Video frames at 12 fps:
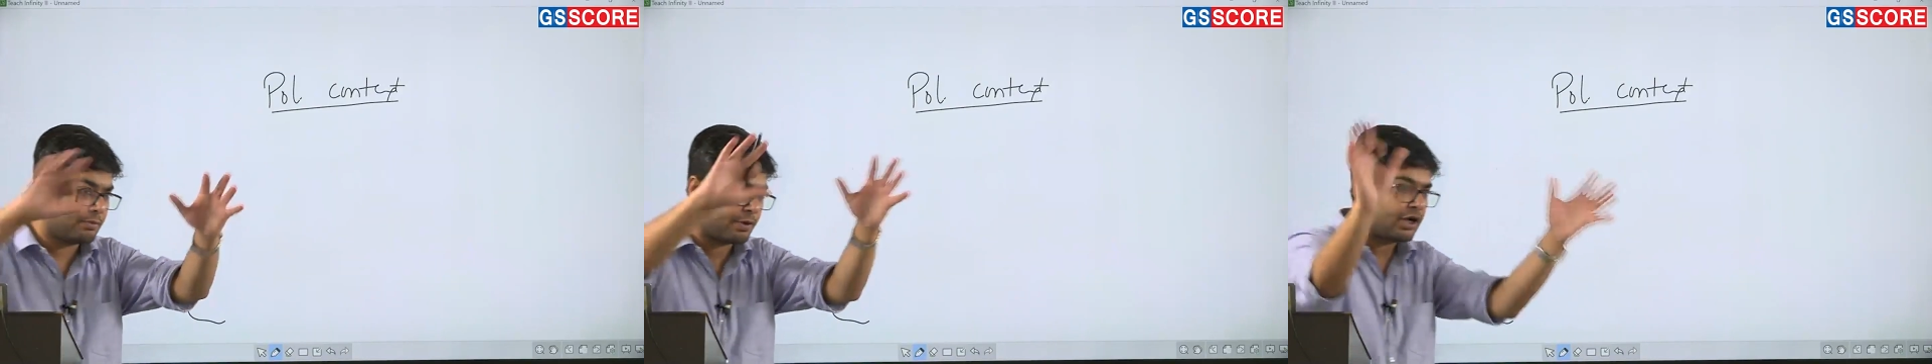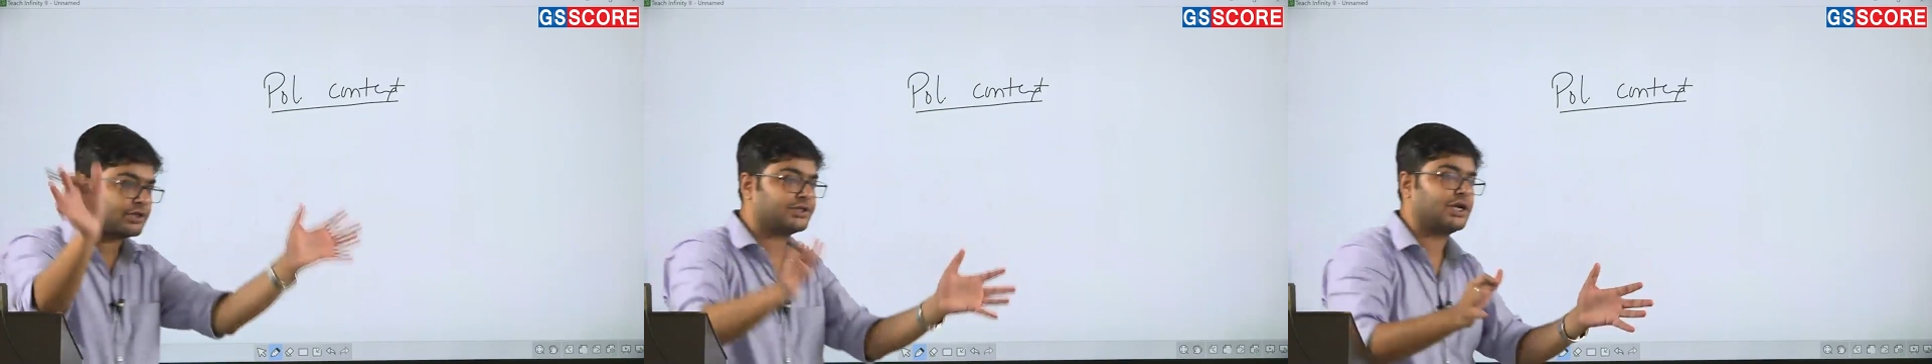
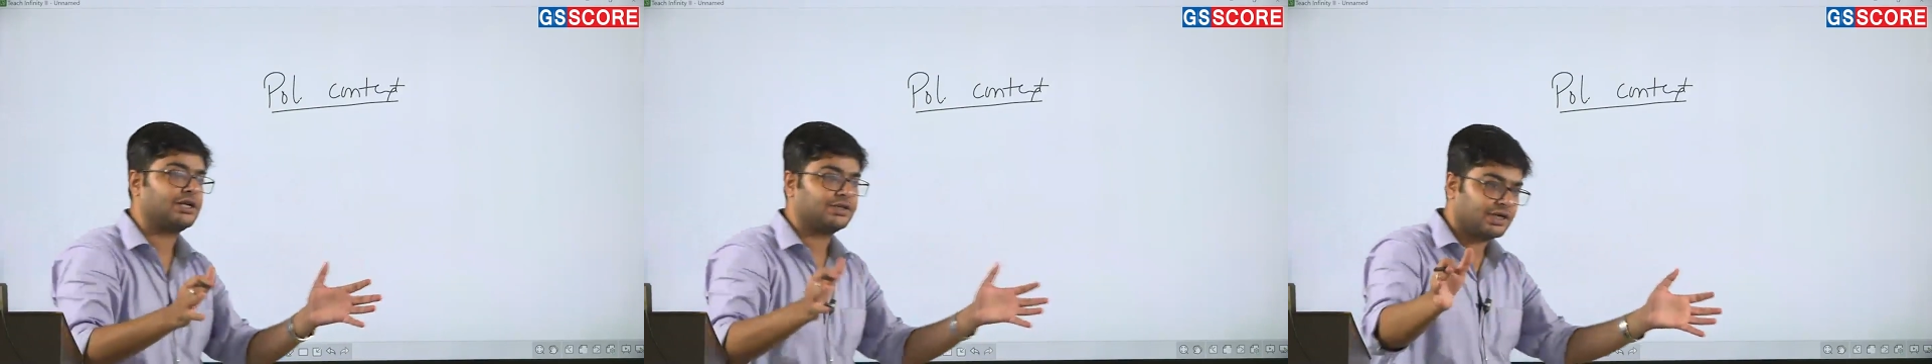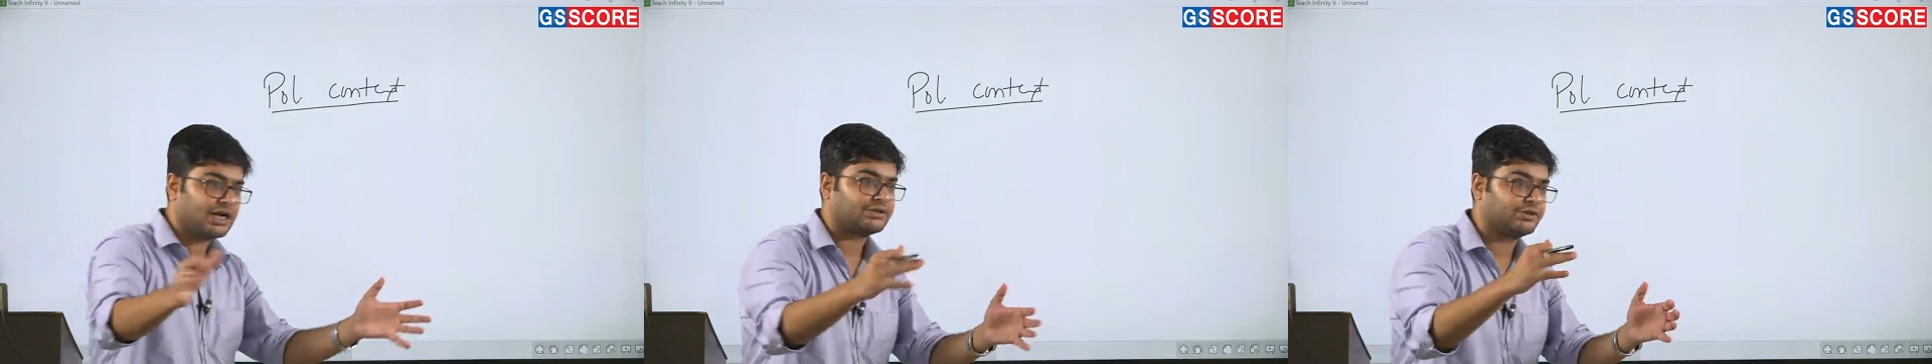process,
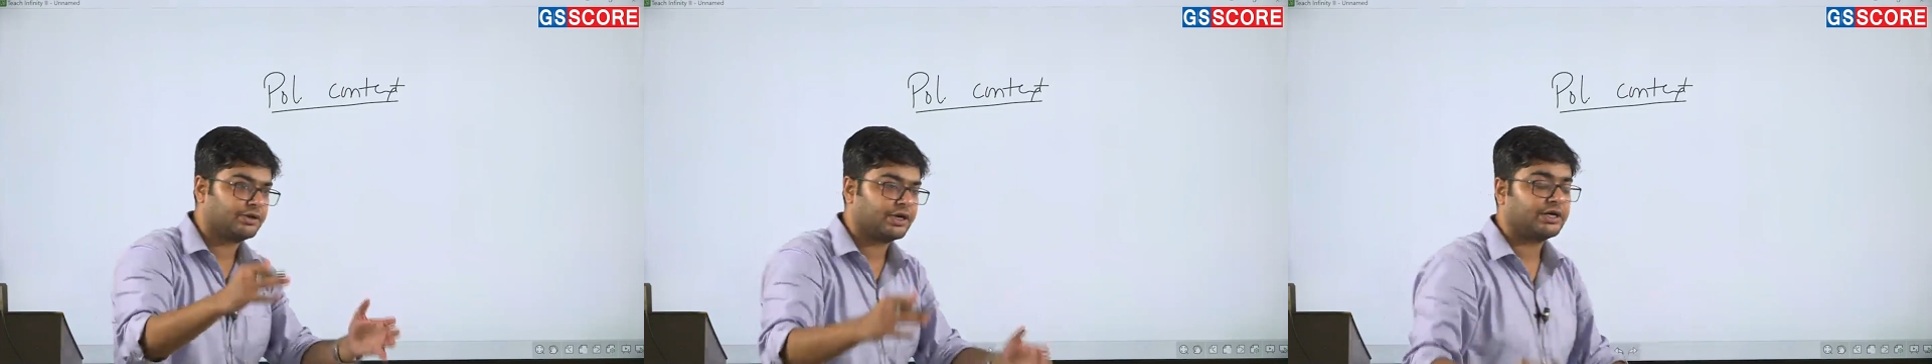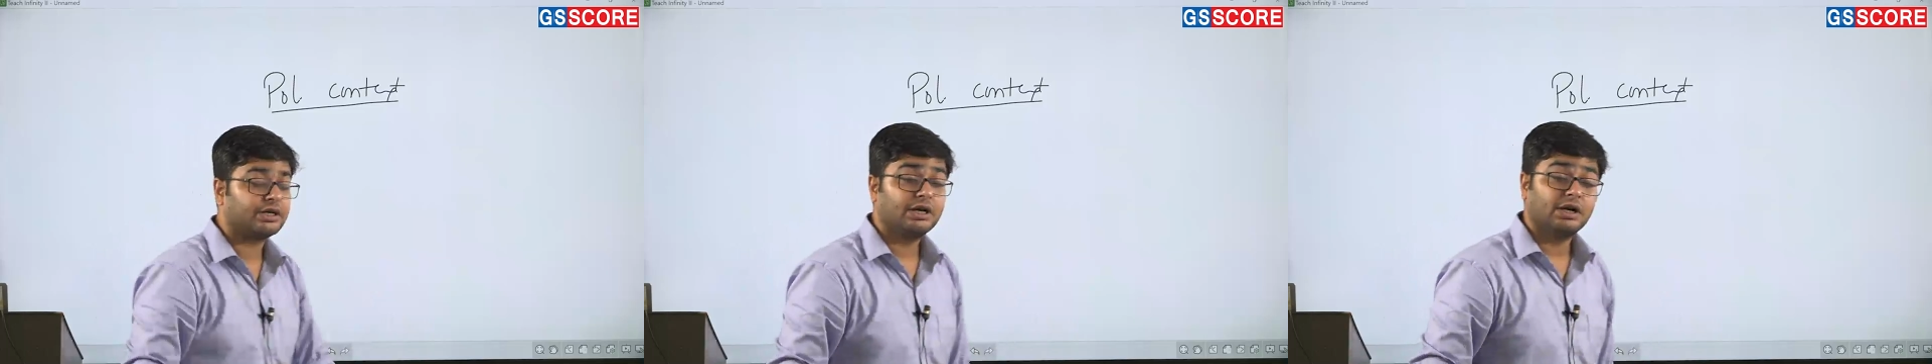electorate,
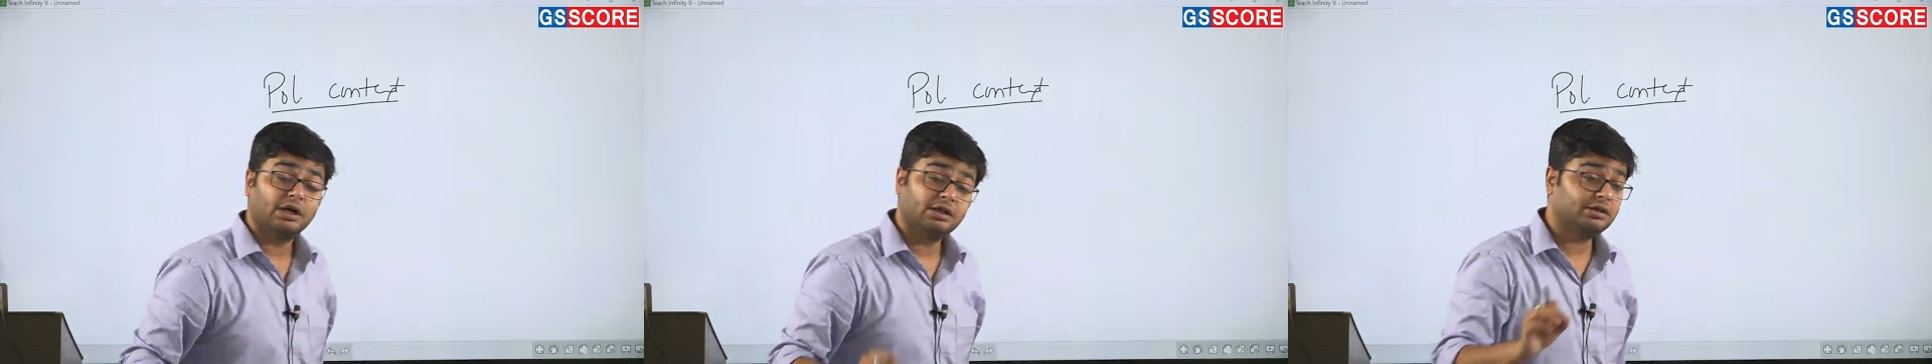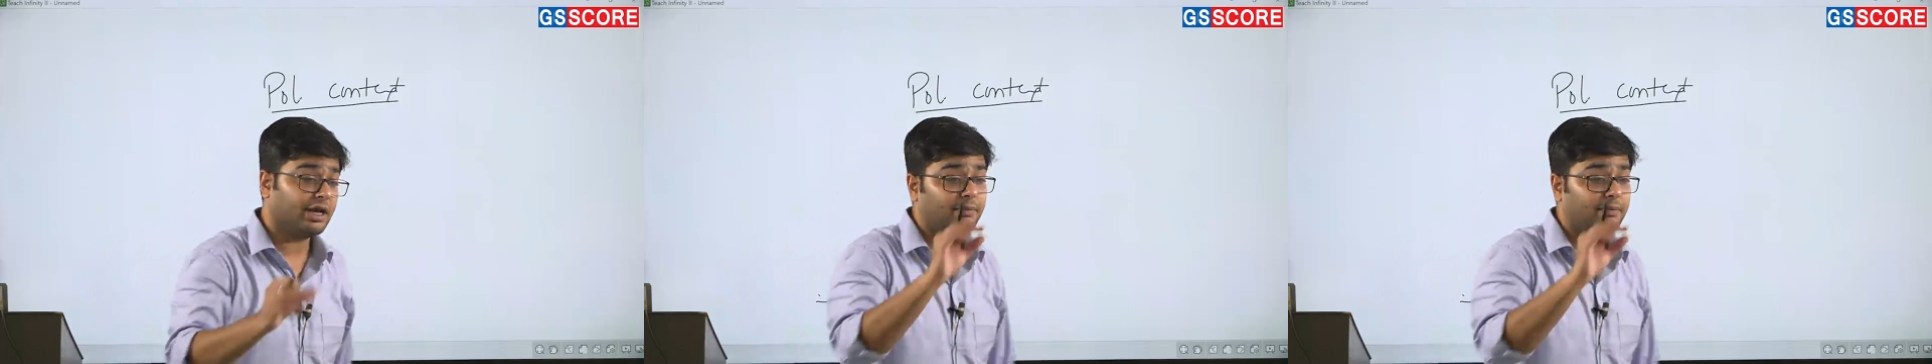they